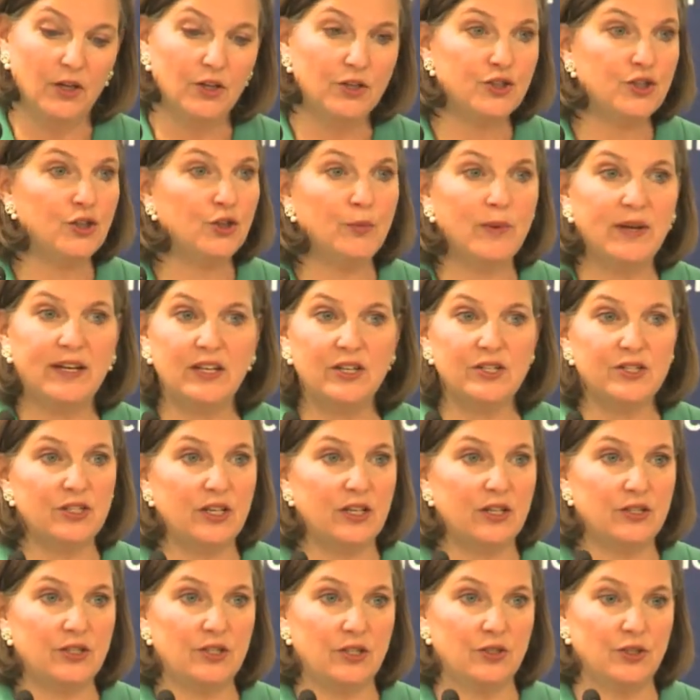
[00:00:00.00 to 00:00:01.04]
Too many
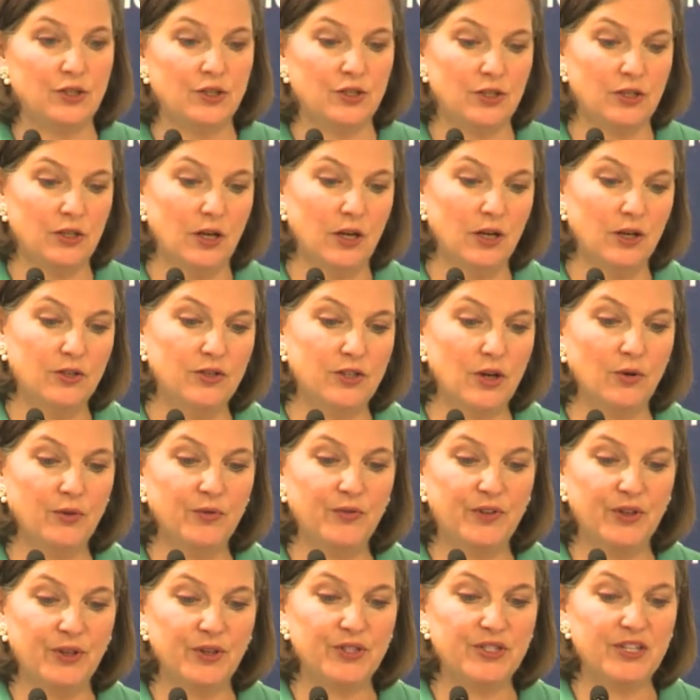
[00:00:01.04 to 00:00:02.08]
citizens don't
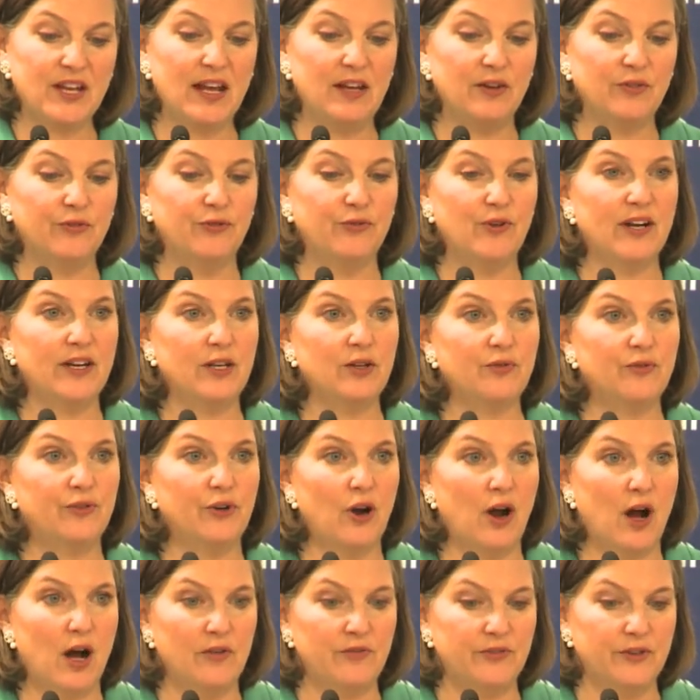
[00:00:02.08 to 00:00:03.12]
feel safe running
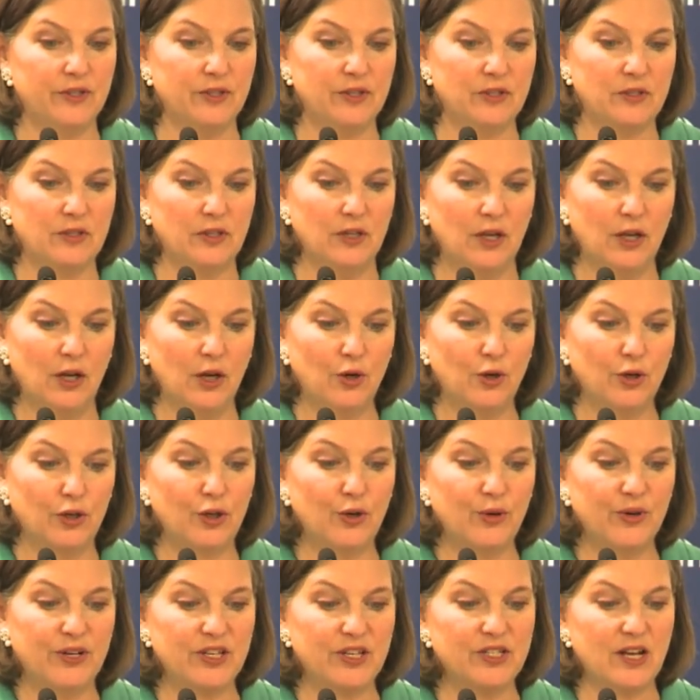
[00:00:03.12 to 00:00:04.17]
for office or
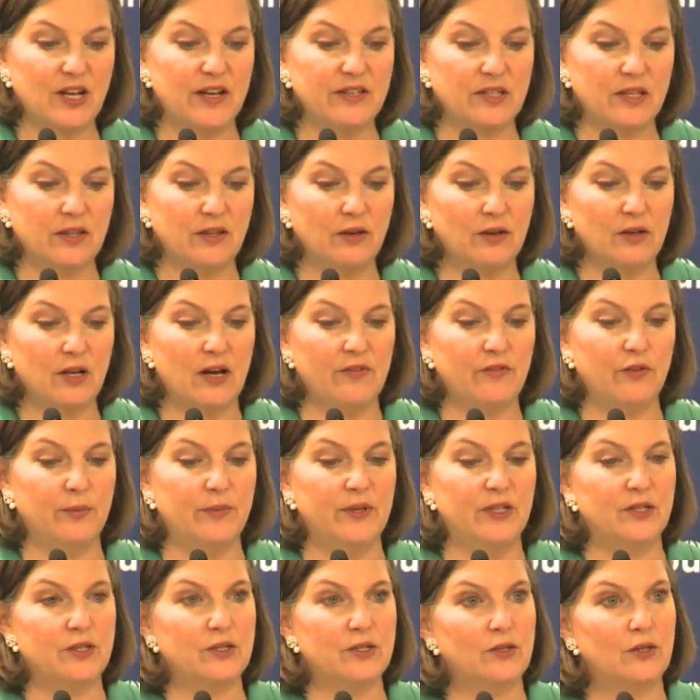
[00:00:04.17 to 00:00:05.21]
criticizing their
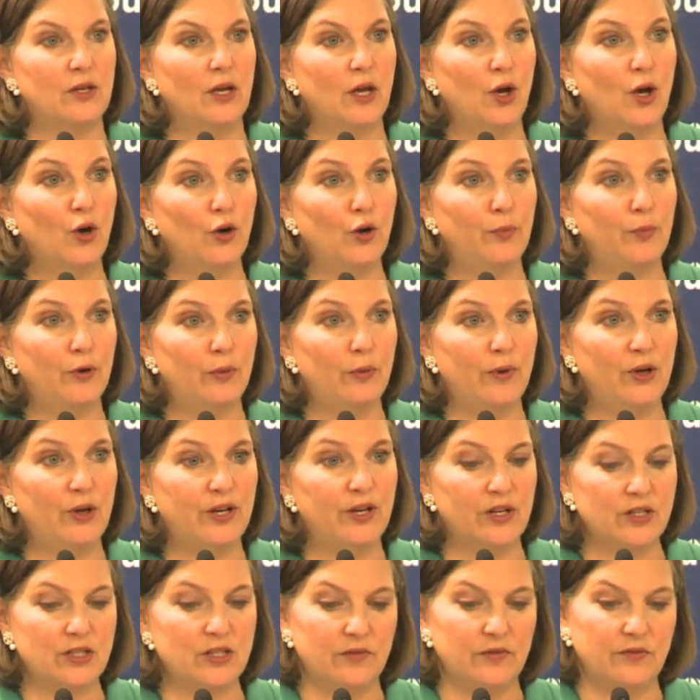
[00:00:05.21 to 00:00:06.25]
governments or
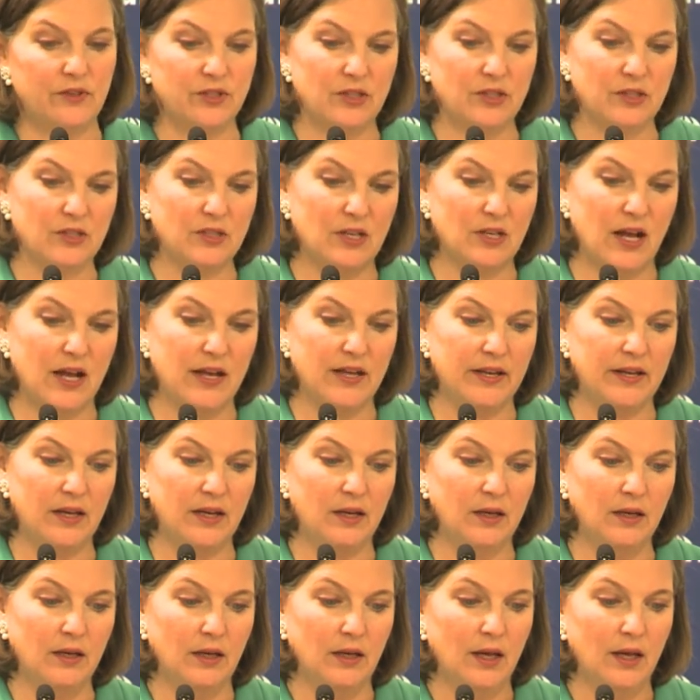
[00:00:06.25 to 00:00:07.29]
promoting civil
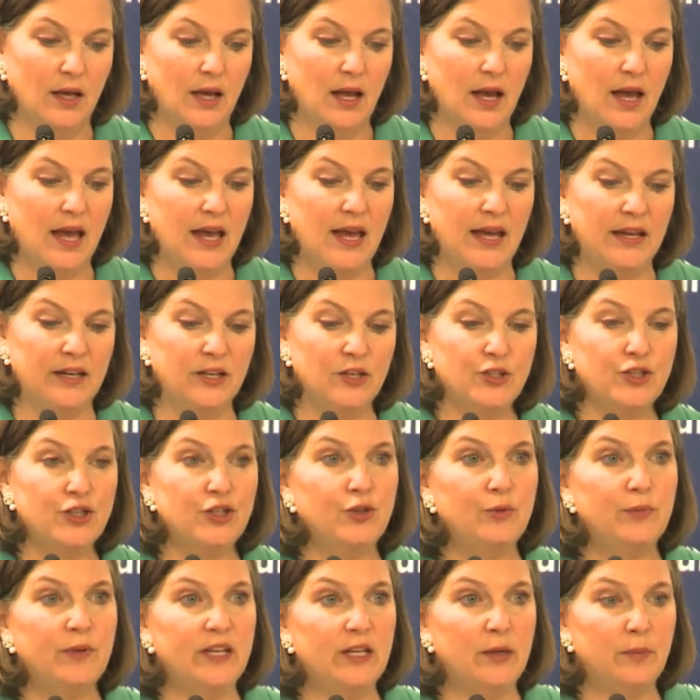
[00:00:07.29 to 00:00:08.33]
society. And in
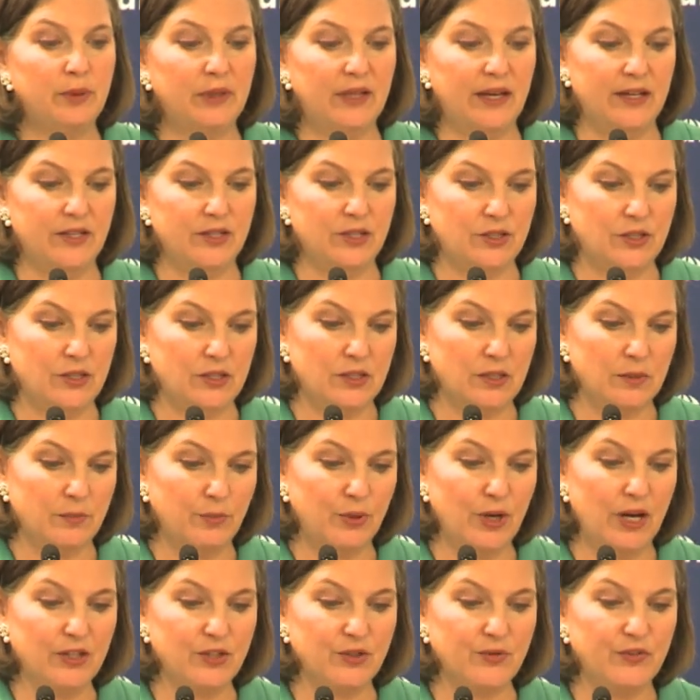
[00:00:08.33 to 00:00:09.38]
too many places,
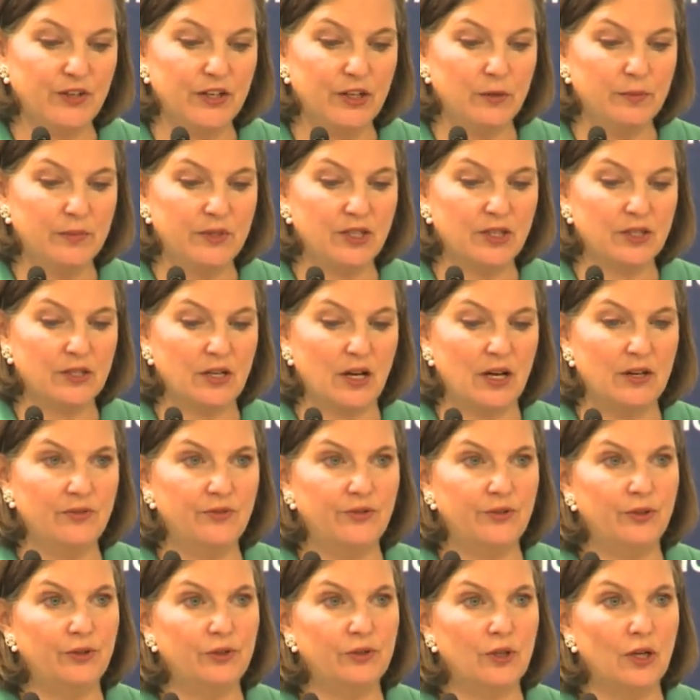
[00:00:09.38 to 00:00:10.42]
press freedom is
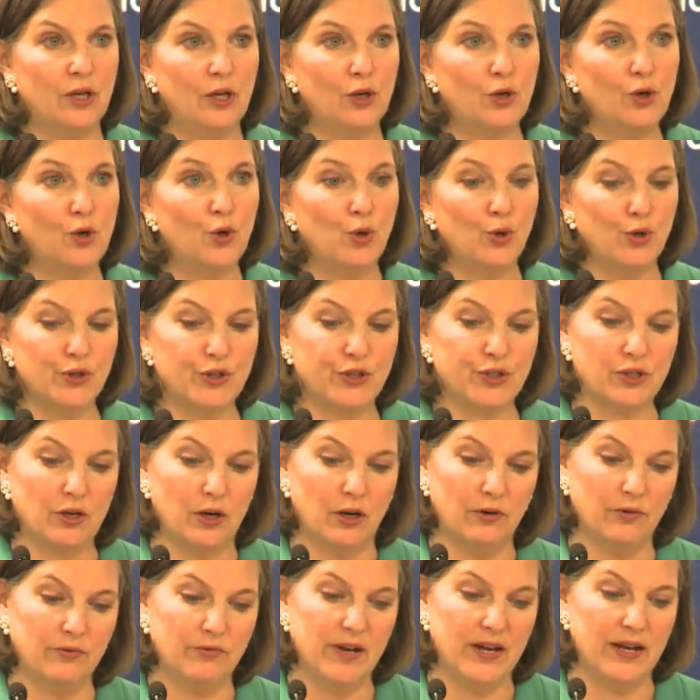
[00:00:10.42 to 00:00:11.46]
stifled, courts
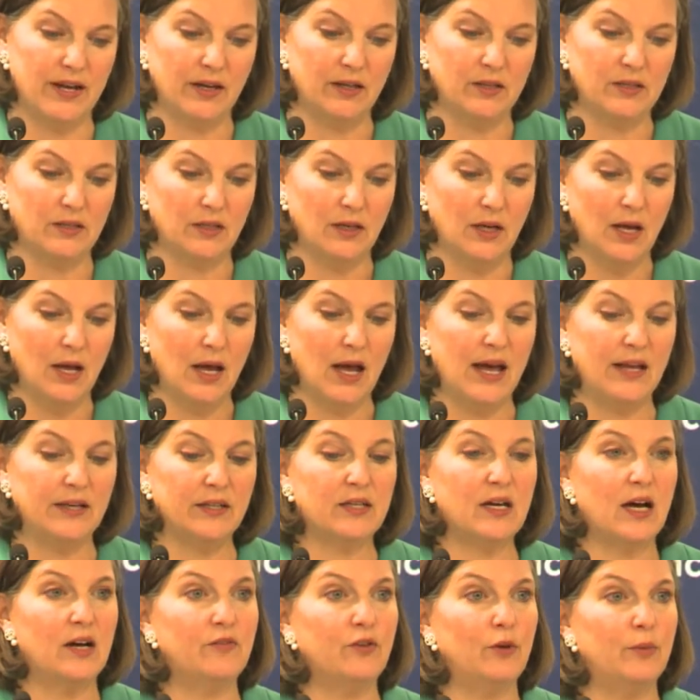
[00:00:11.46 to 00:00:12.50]
are rigged, and
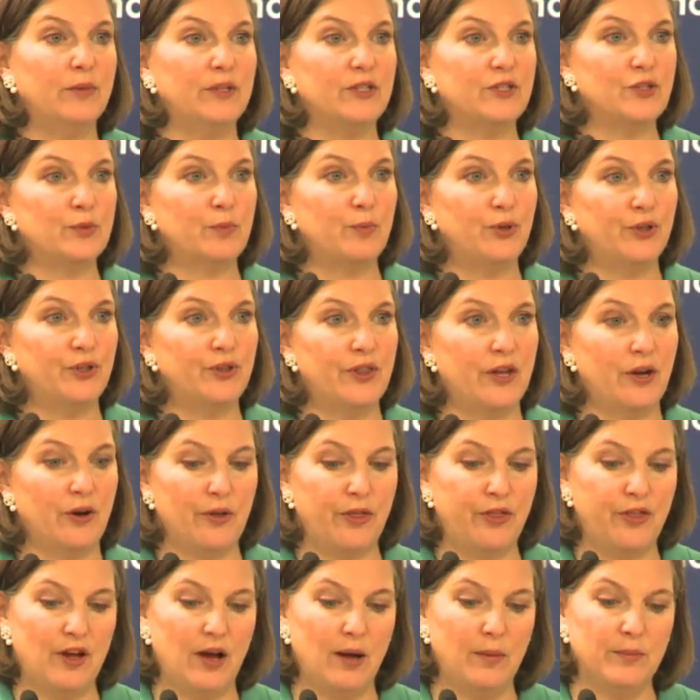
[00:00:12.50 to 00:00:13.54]
governments put their
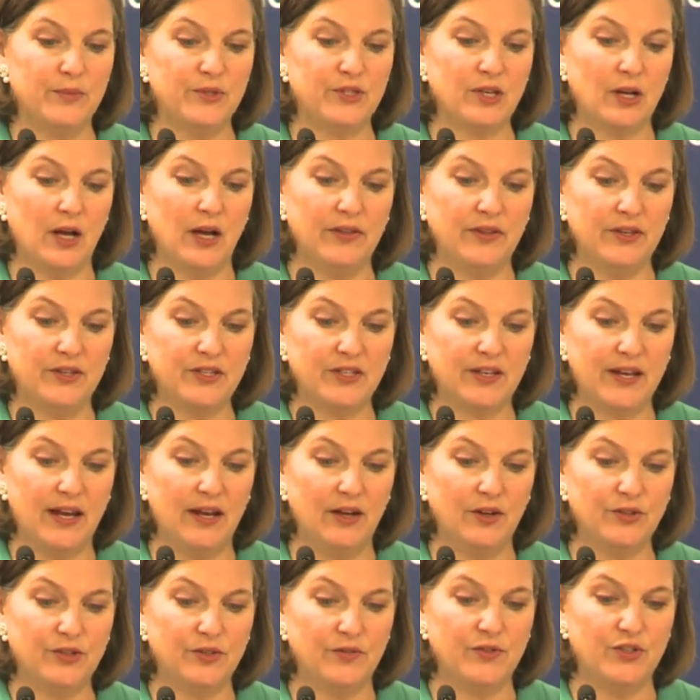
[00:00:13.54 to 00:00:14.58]
thumbs on the
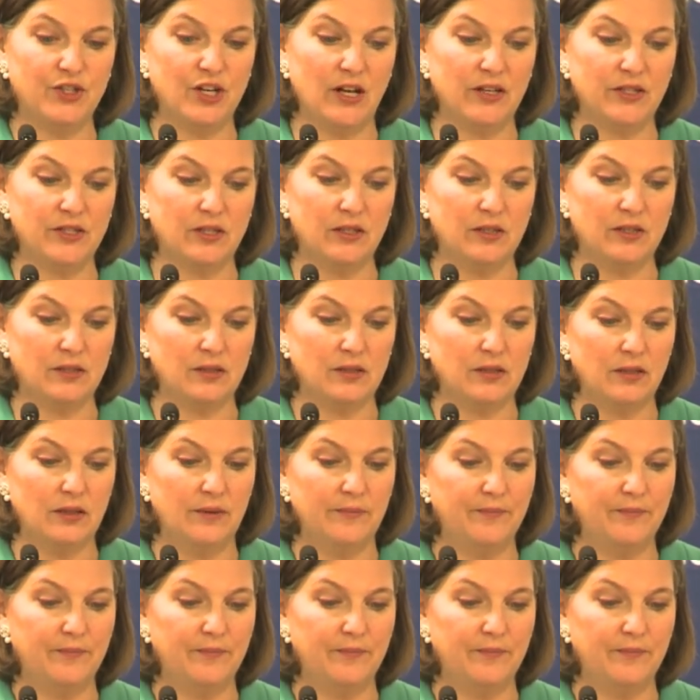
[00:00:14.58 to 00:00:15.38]
scales of justice.